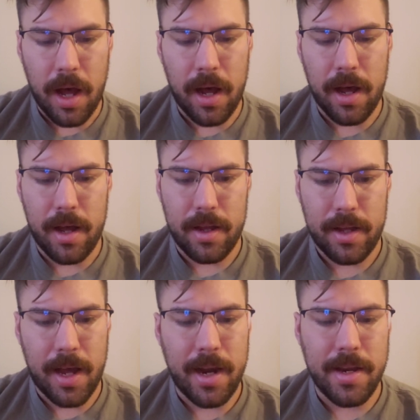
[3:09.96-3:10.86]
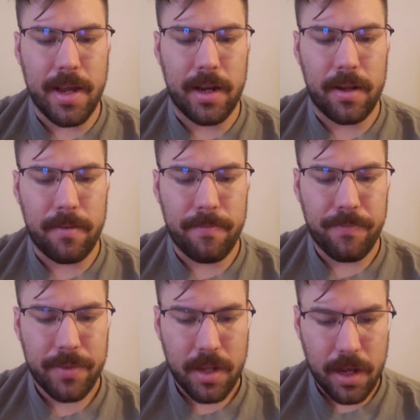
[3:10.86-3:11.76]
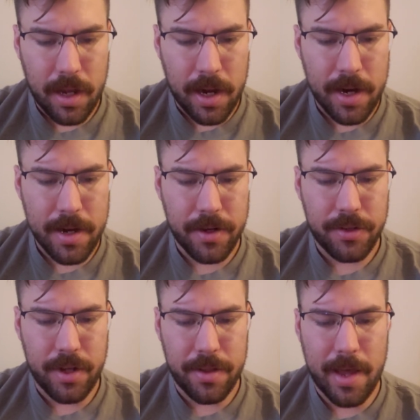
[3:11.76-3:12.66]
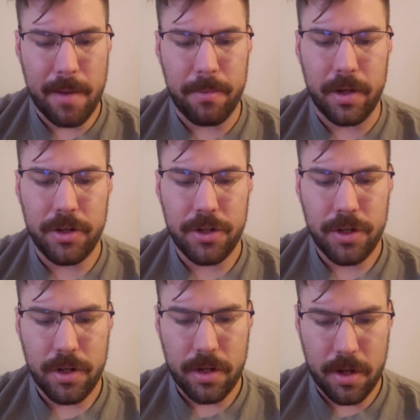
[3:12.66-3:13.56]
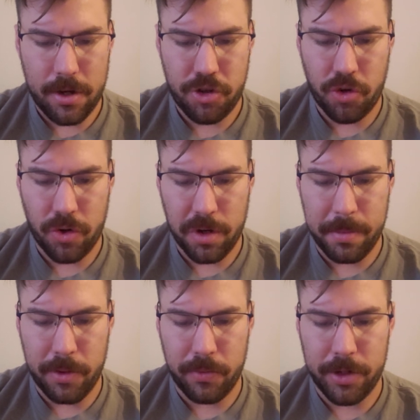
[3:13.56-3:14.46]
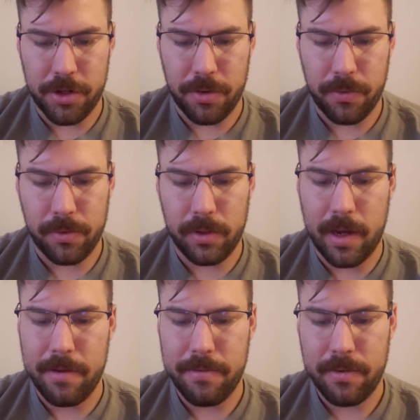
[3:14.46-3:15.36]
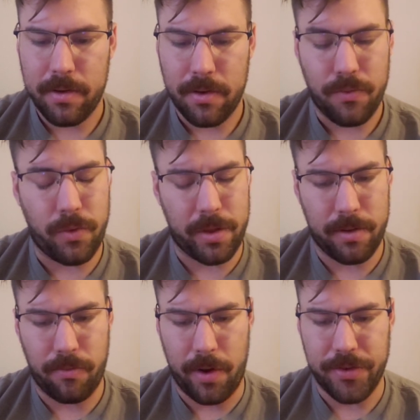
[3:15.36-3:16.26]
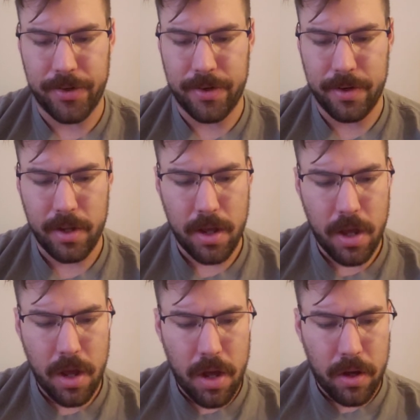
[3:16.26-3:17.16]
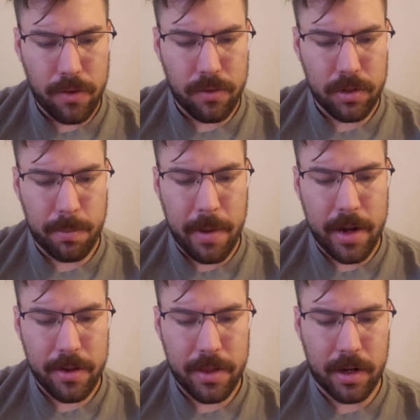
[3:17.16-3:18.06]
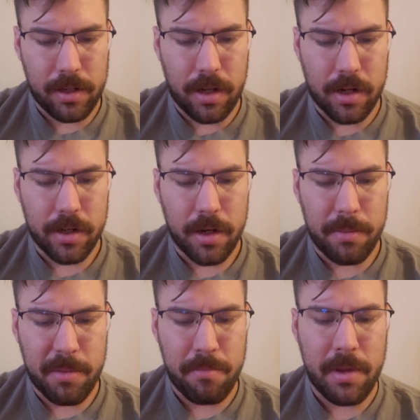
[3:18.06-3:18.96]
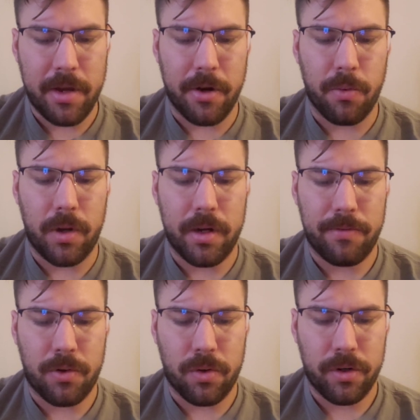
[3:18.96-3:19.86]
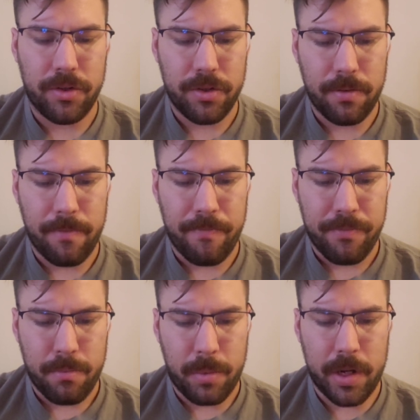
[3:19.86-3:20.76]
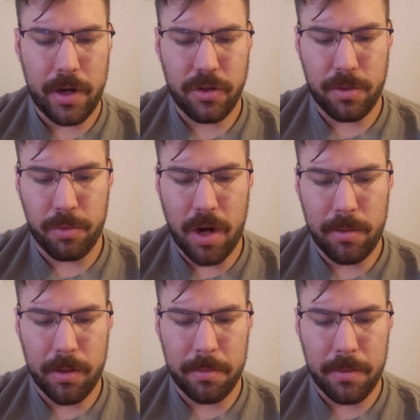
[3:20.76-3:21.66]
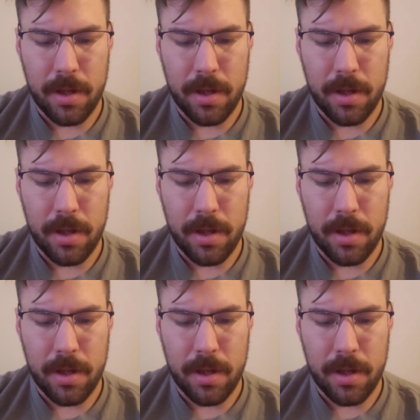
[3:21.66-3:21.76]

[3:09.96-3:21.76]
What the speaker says: I get it. I could sell that much. A shorter but richer life, within reason, was better than a longer but meager one, of course. But here's the problem.